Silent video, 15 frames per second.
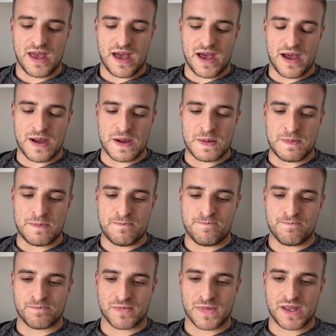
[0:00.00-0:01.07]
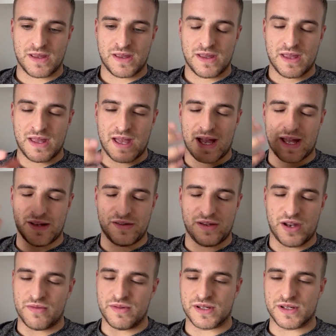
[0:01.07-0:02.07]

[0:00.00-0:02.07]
And, you know,